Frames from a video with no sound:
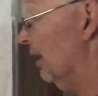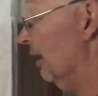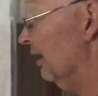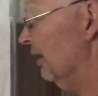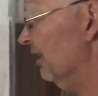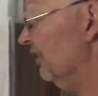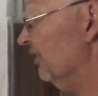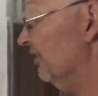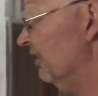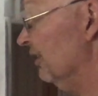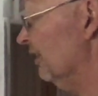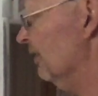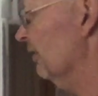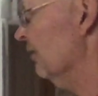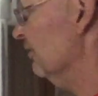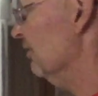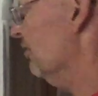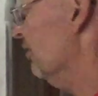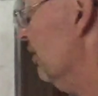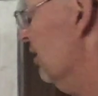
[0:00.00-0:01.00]
let's see,
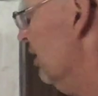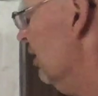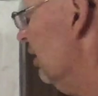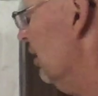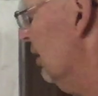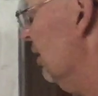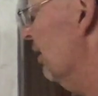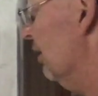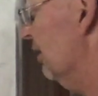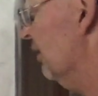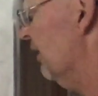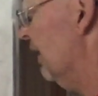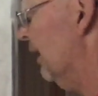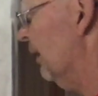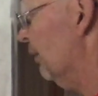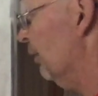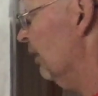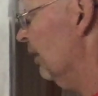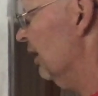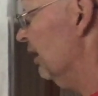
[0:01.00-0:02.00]
there's
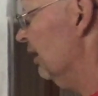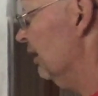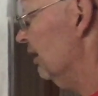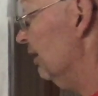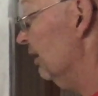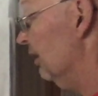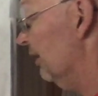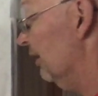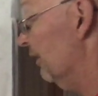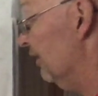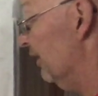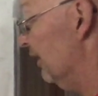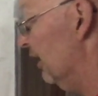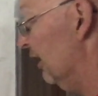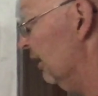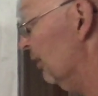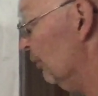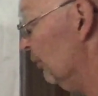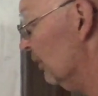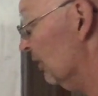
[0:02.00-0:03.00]
that one,
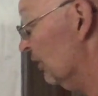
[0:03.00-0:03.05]
then we